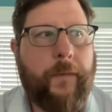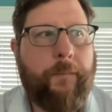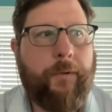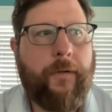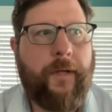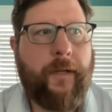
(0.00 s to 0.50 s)

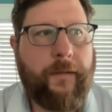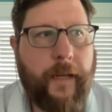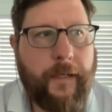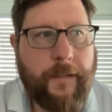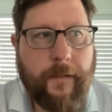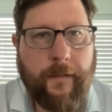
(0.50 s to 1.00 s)

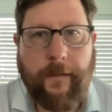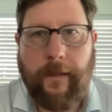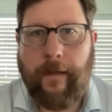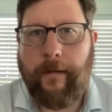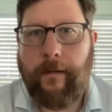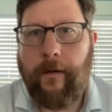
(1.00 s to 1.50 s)
protestations
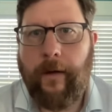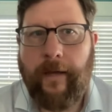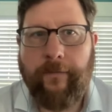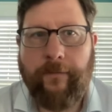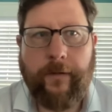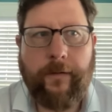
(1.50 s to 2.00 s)
and, you know,
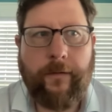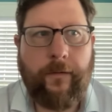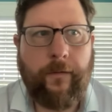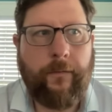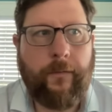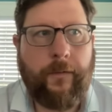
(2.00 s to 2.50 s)
efforts
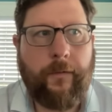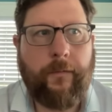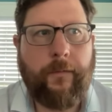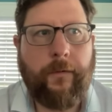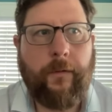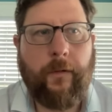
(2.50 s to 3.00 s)
to
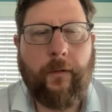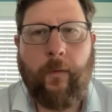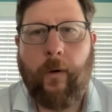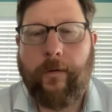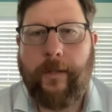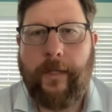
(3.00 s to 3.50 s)
you know,
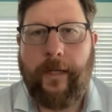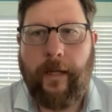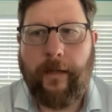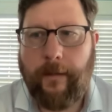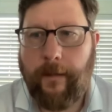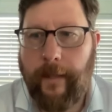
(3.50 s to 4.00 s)
quote,
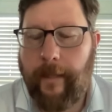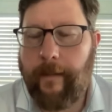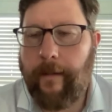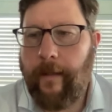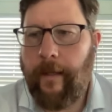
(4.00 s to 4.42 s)
de-escalate,